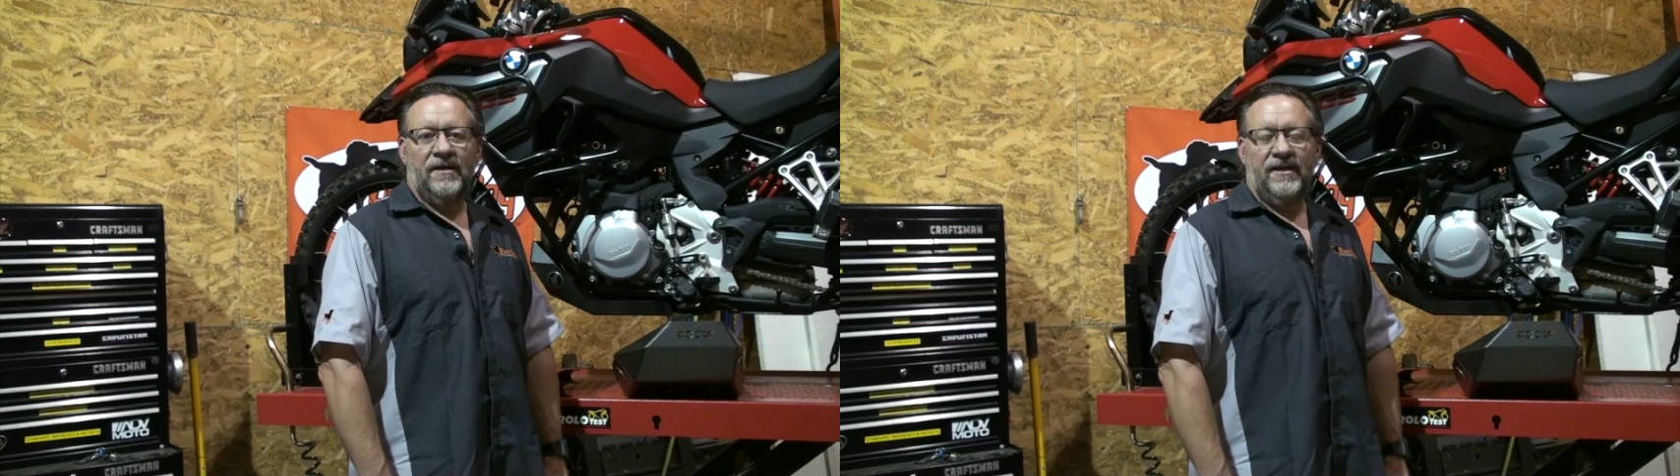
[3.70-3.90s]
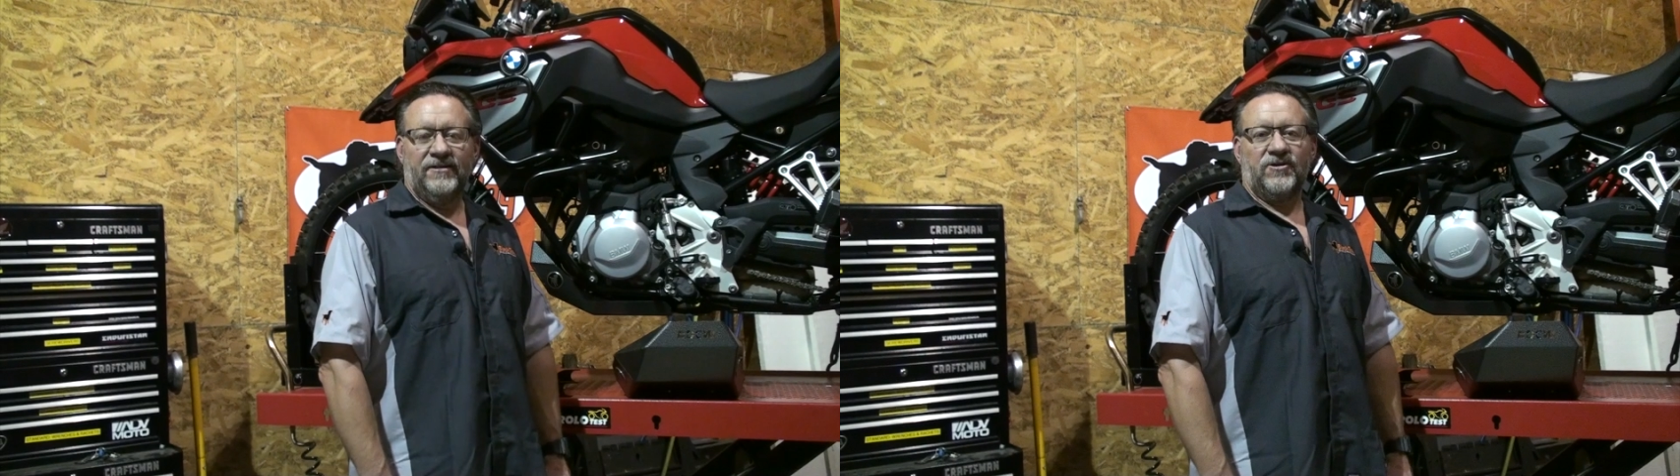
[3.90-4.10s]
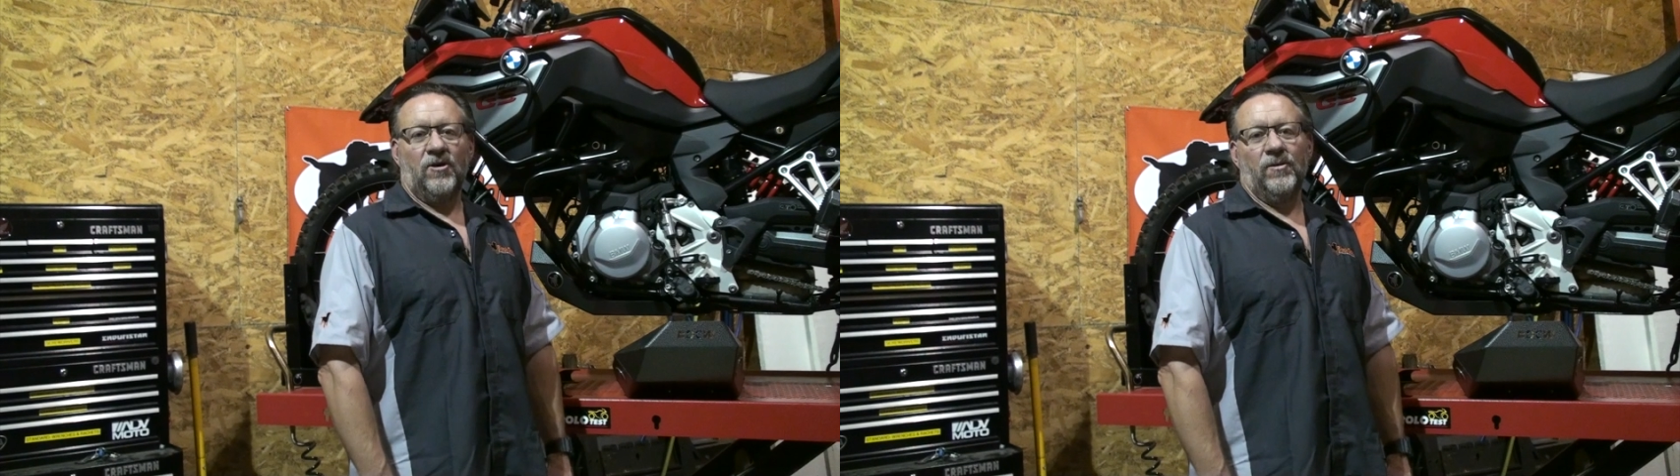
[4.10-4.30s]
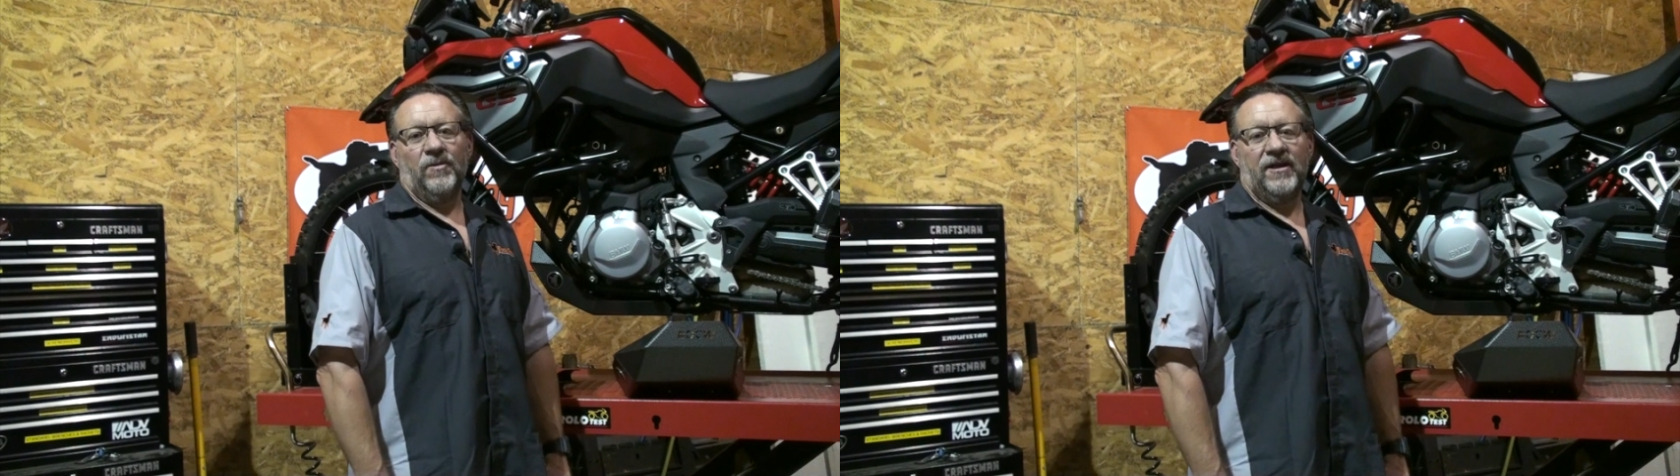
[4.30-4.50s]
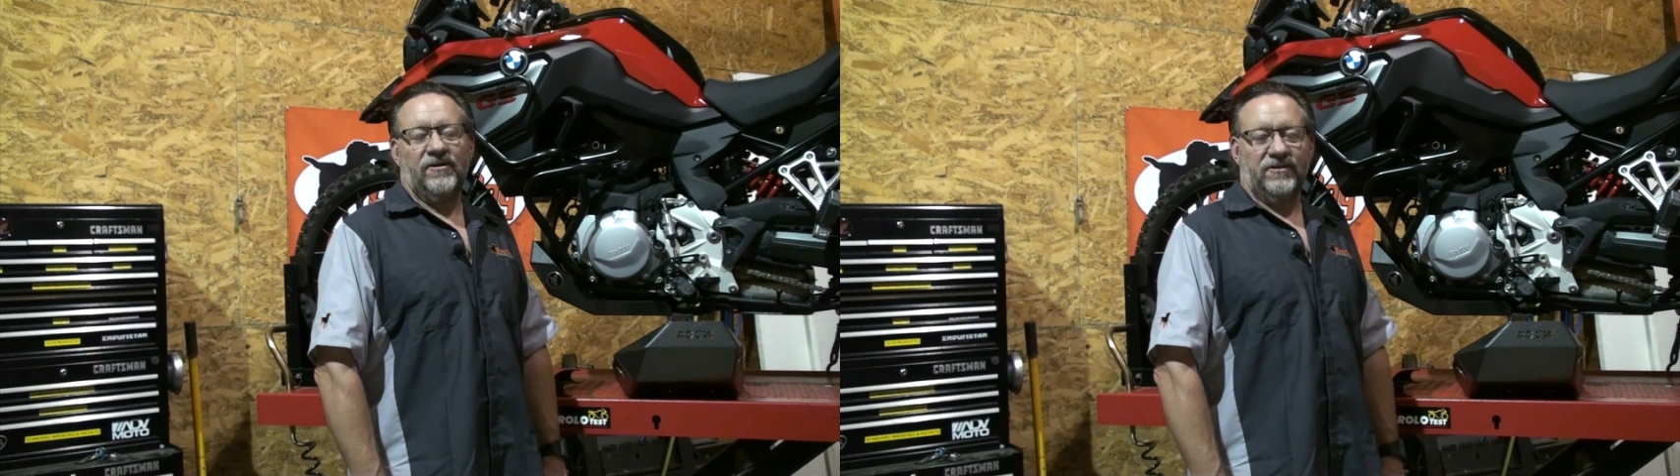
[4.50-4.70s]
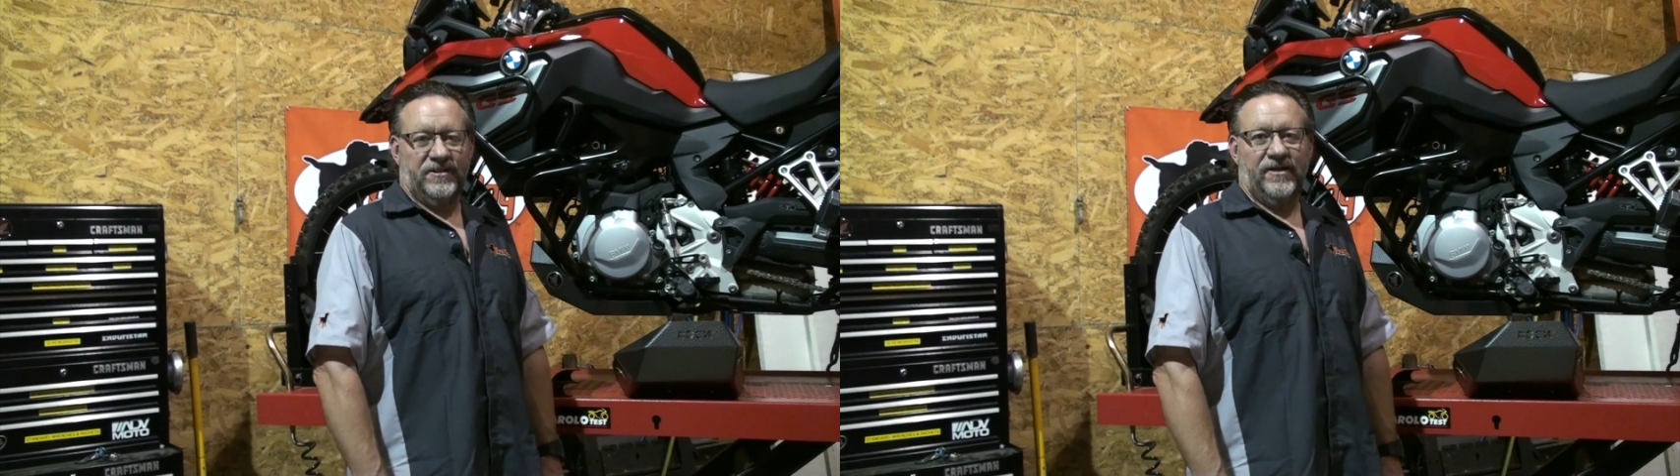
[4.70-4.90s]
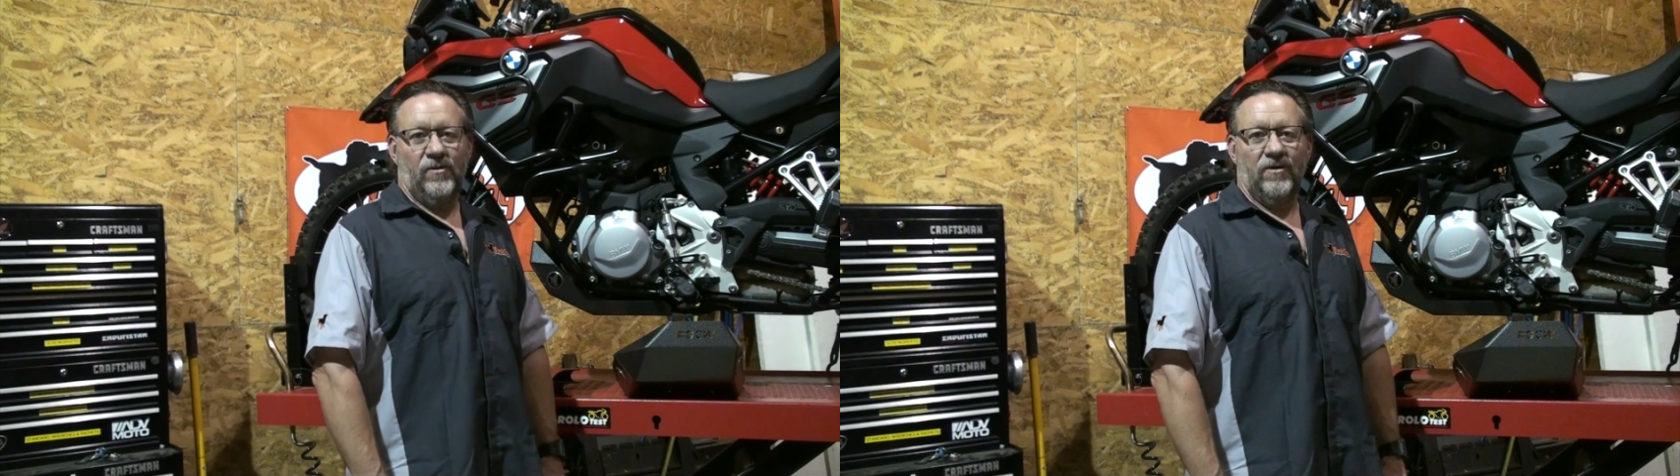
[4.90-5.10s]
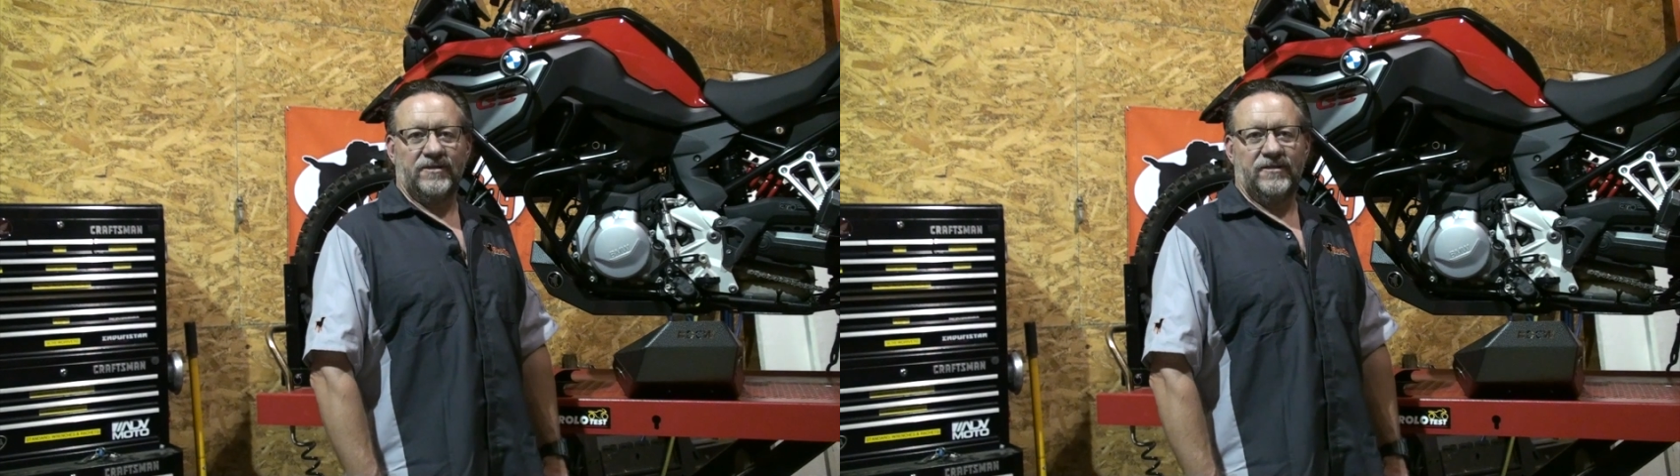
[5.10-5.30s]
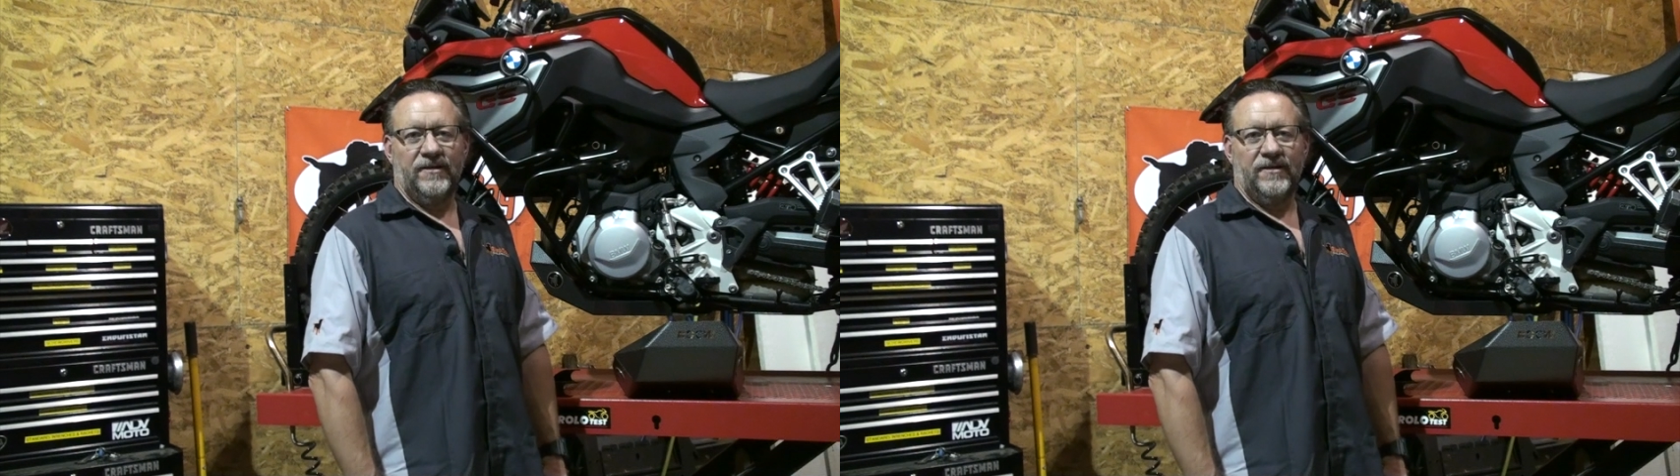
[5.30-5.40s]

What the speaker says: Hey, it's Kurt with Black Dog Cycle Works.